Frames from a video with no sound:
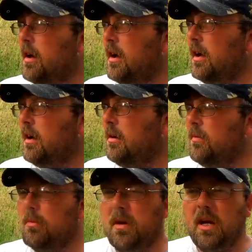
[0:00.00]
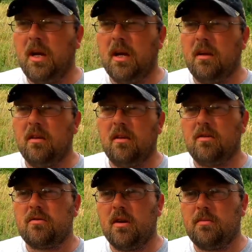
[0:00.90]
and it will be in the
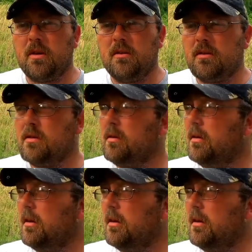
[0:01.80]
descriptions.